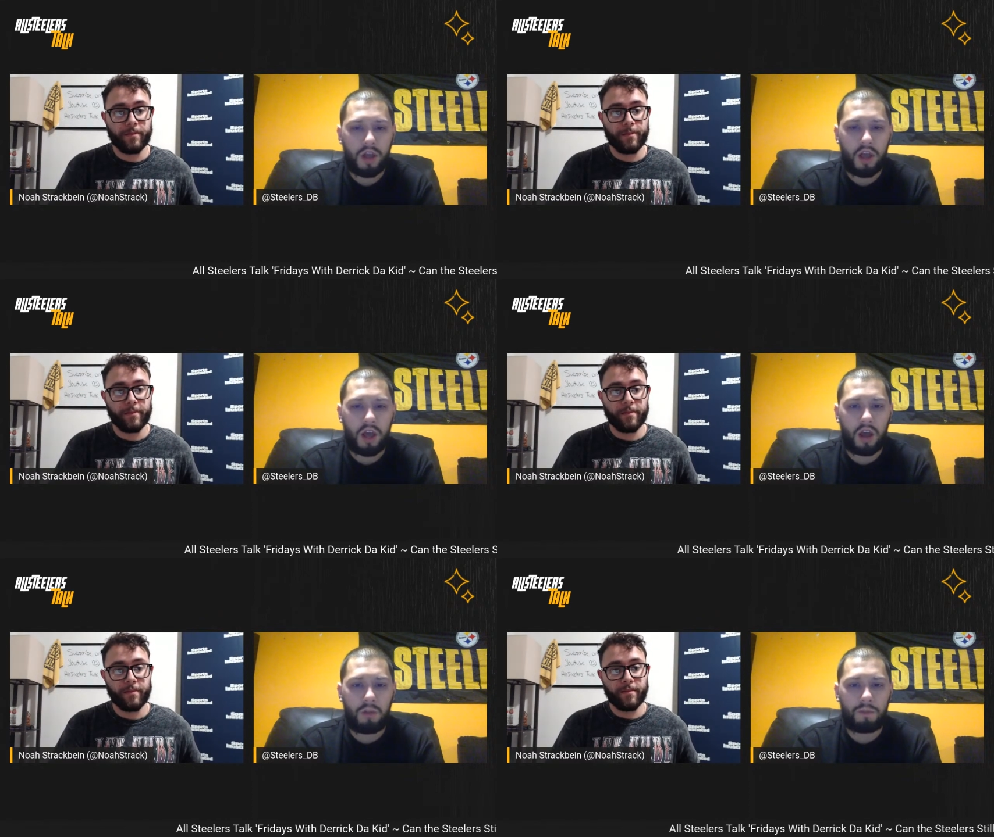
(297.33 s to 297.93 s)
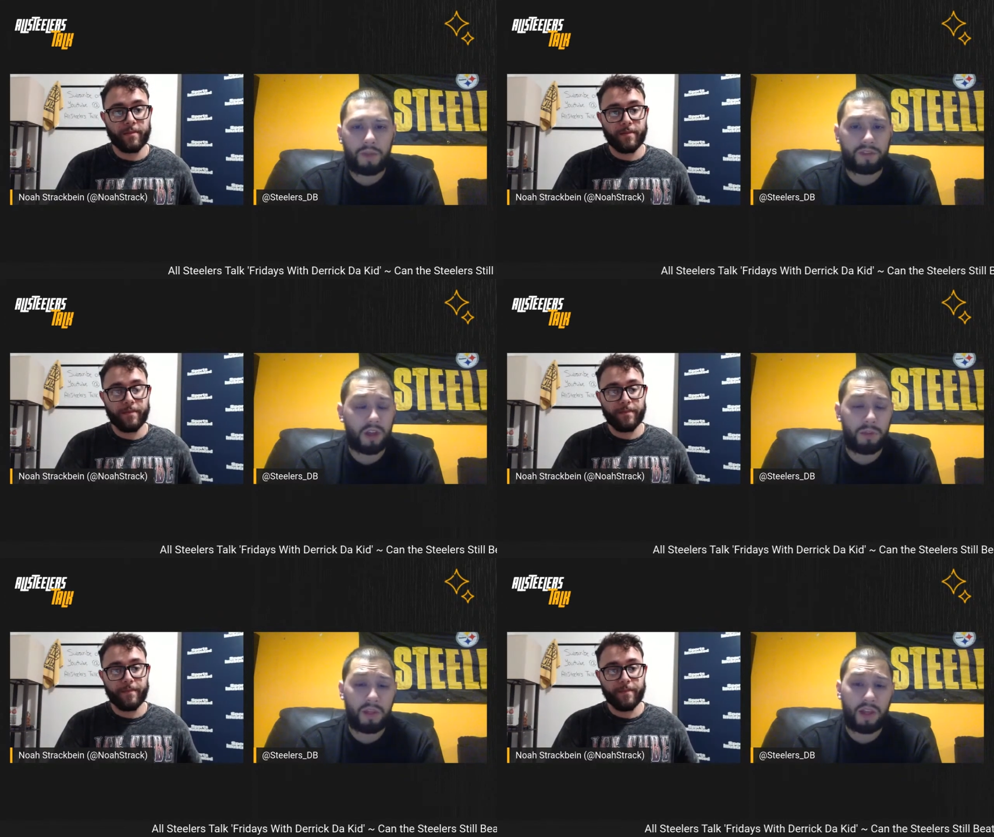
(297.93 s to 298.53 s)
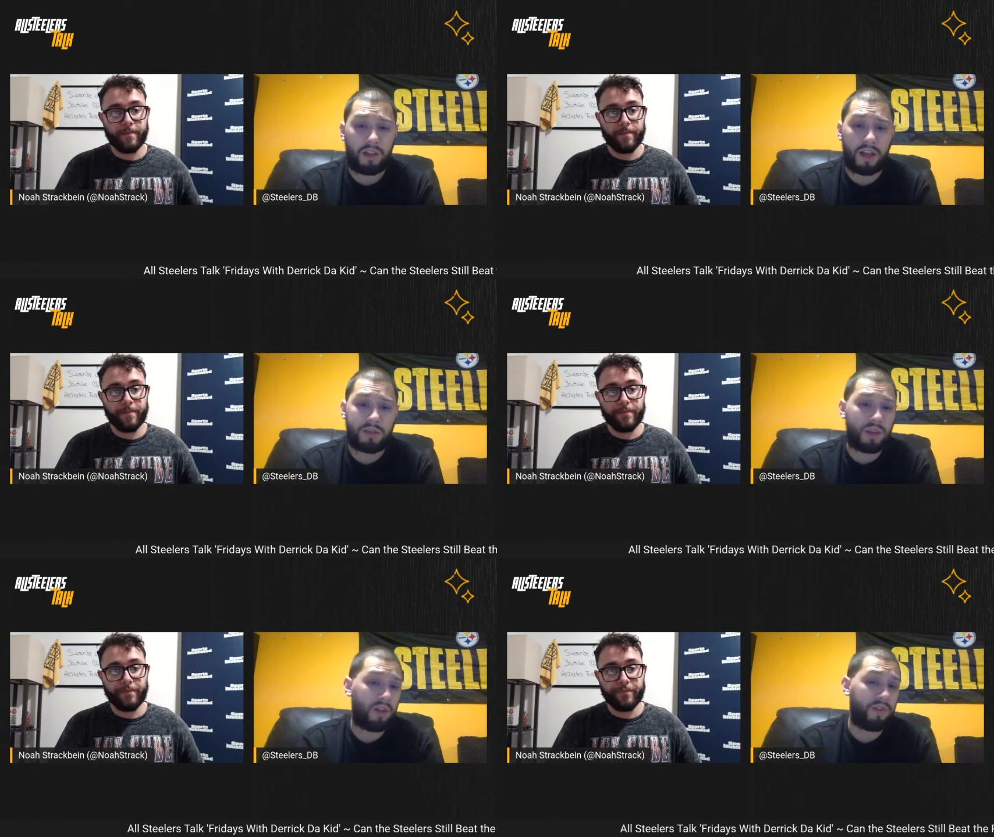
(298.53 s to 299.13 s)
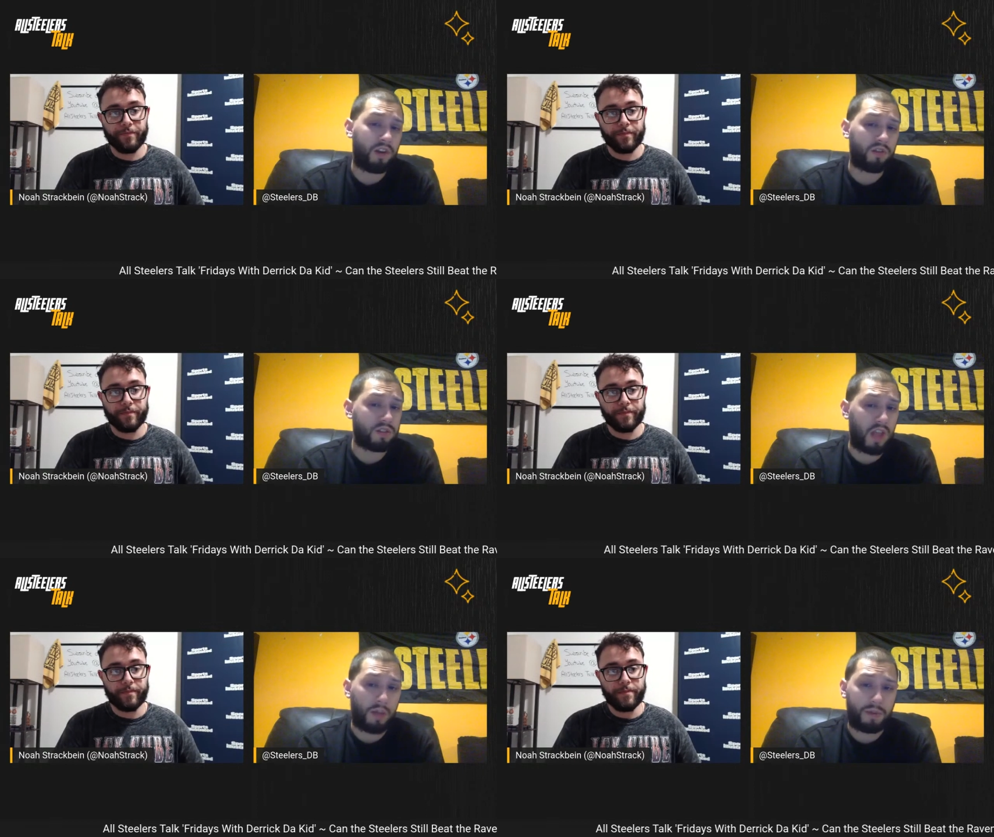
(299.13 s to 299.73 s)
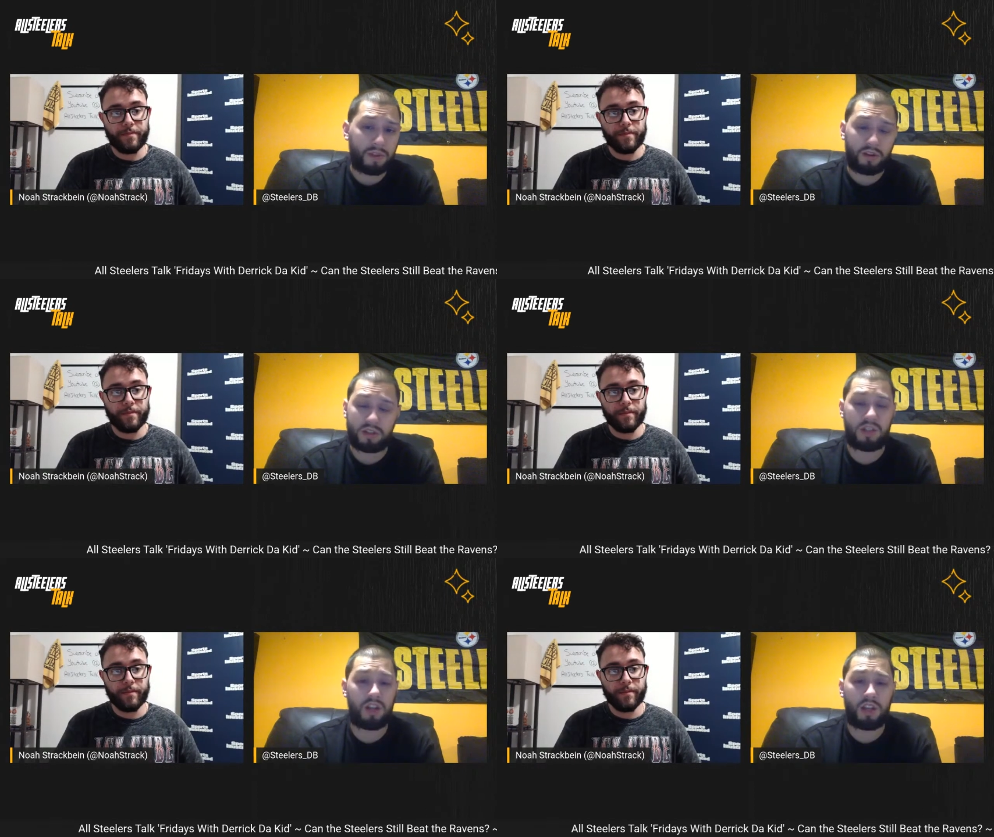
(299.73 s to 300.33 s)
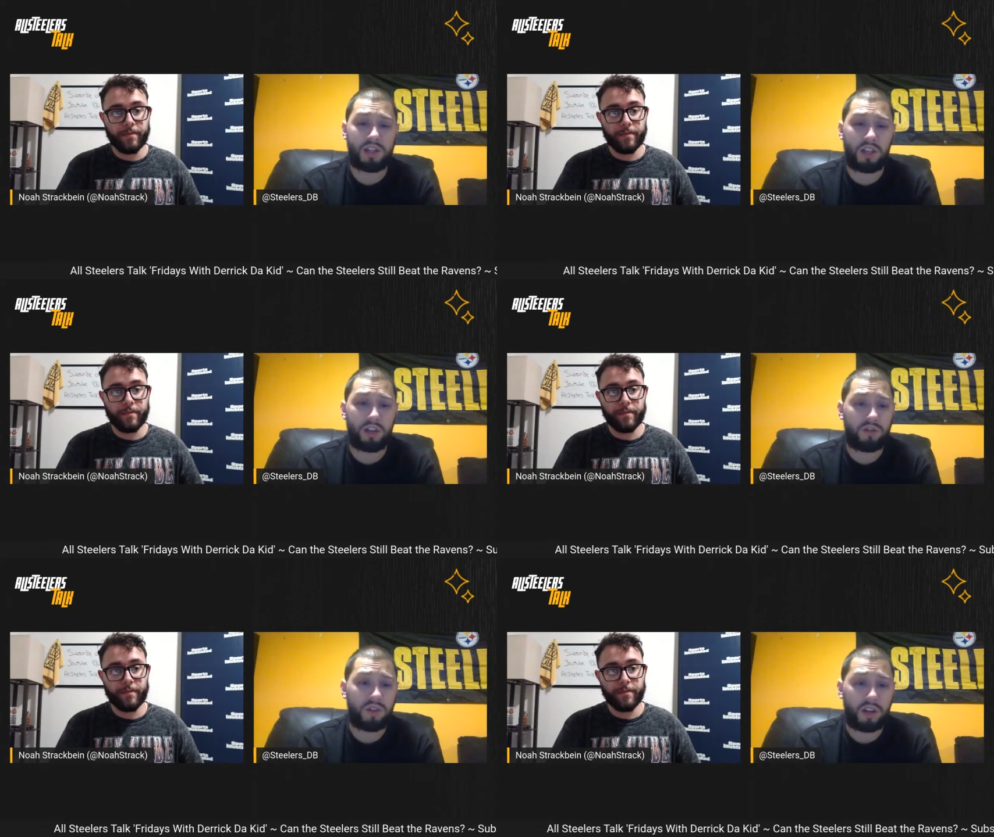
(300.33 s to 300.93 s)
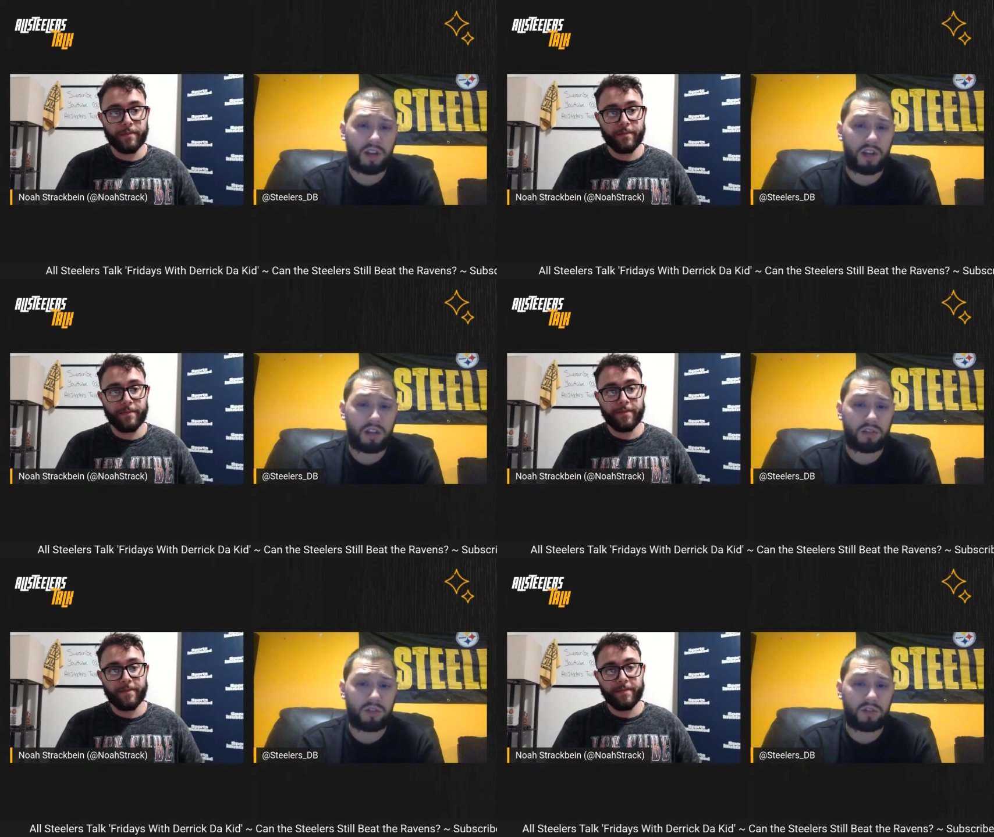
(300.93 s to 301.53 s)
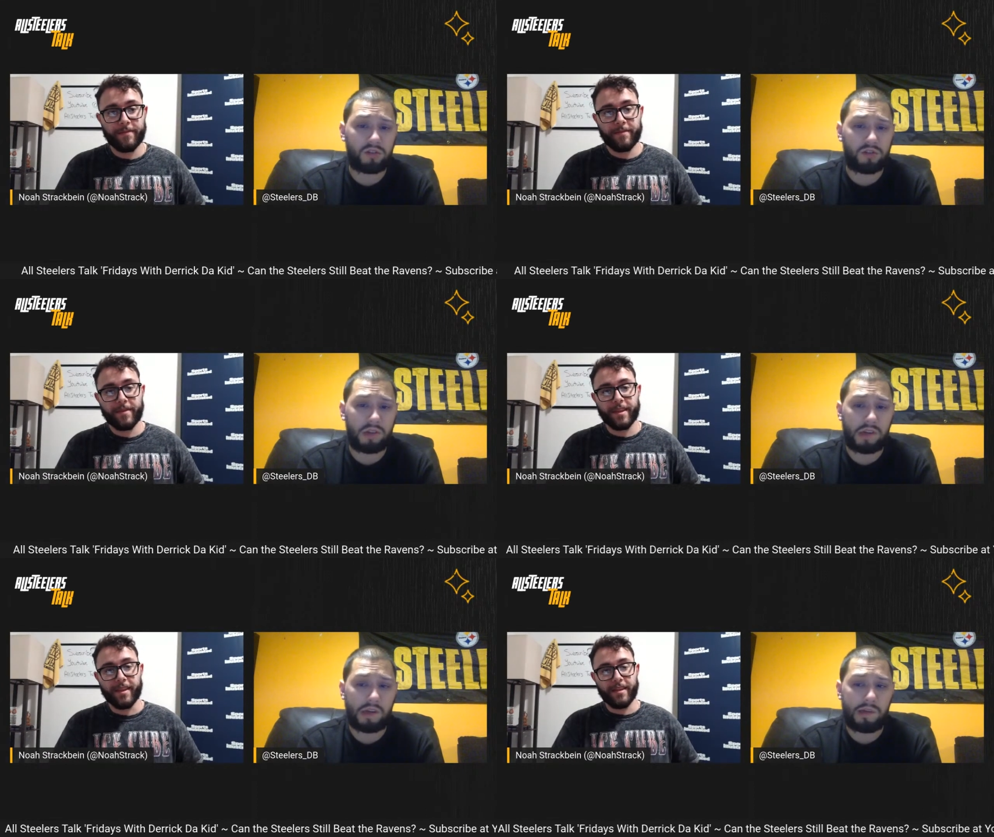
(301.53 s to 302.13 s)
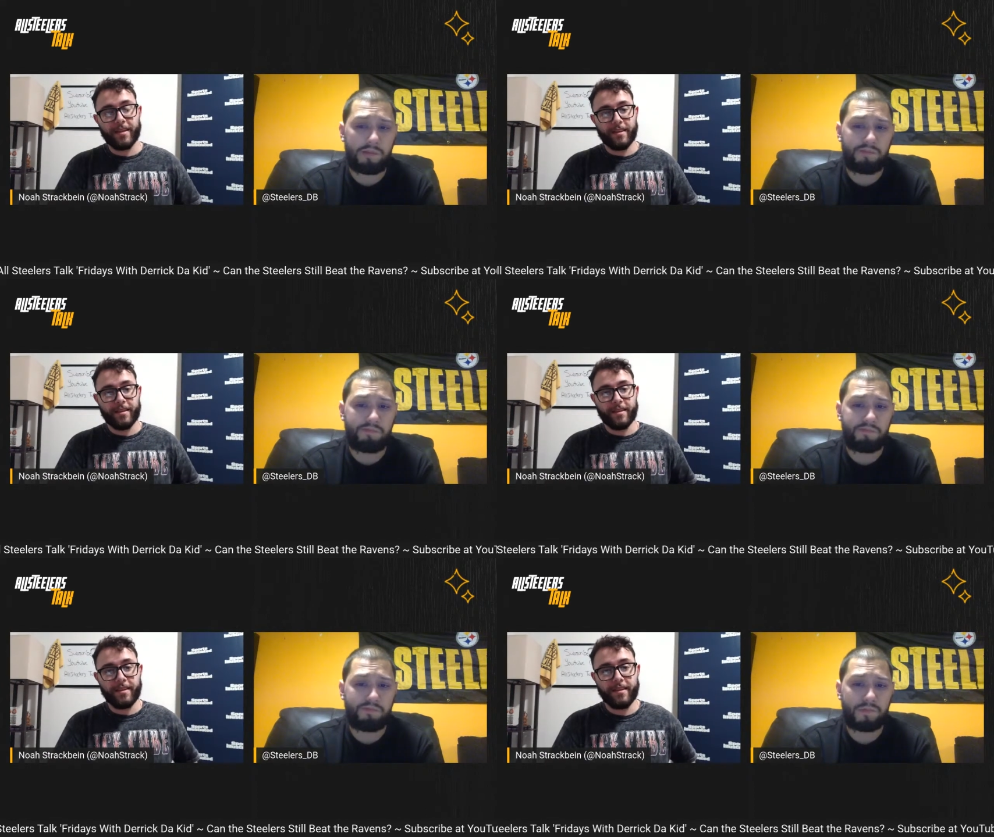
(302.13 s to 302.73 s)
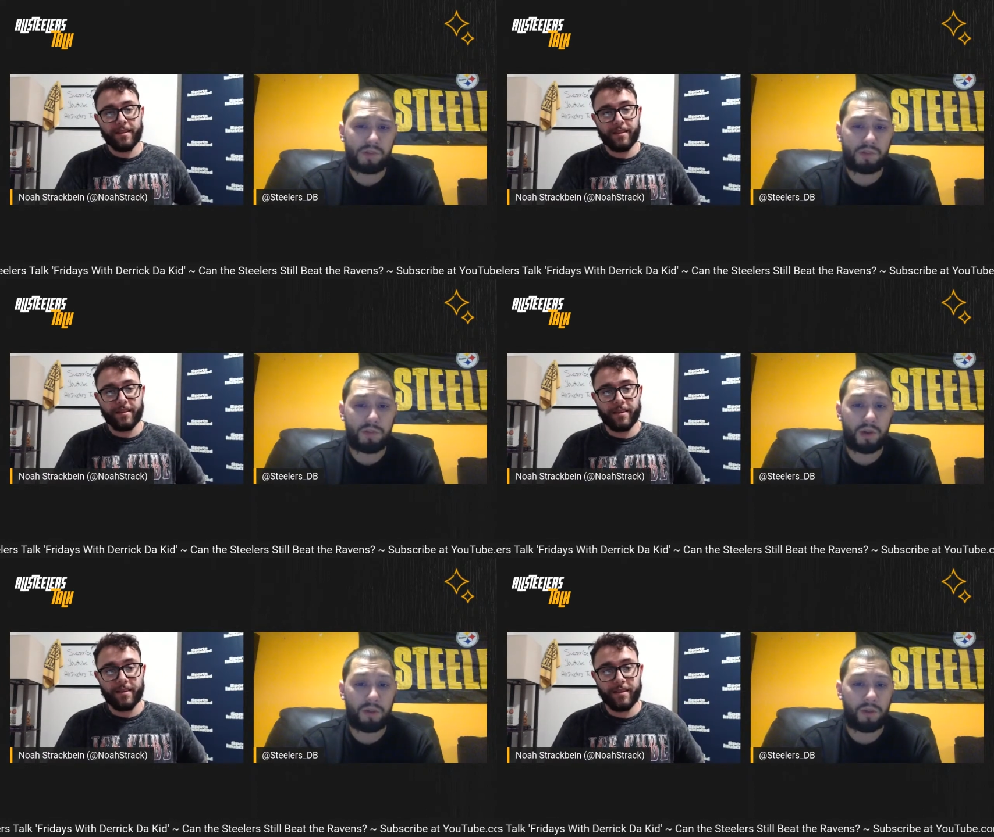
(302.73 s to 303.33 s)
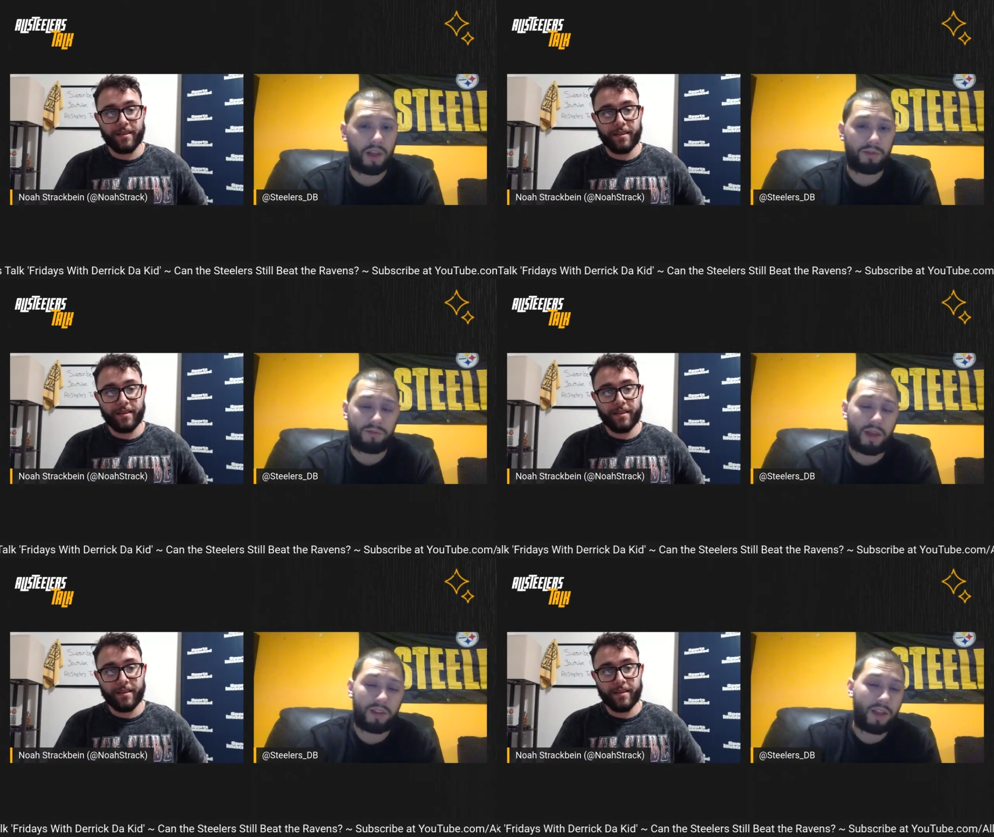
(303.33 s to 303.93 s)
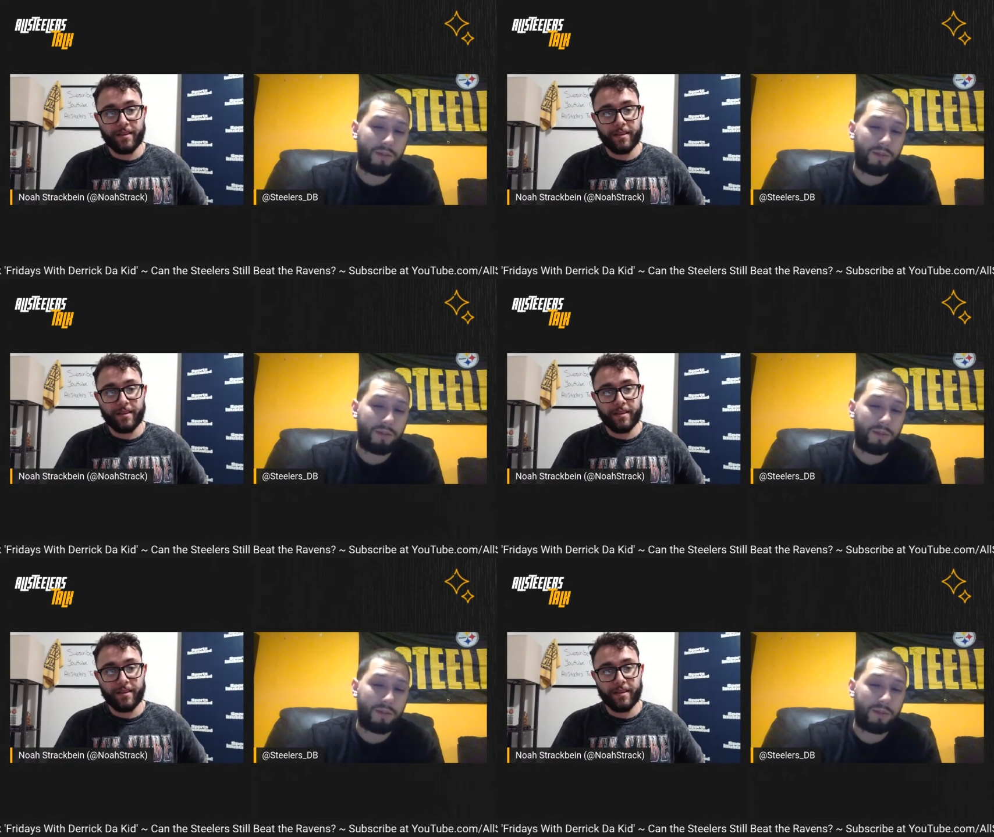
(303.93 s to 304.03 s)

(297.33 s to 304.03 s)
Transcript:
Speaker 1: um, it's going to be like last week. If you don't stop it, they're just going to continue to run it down your throat. Um, so it's put up, or like Mike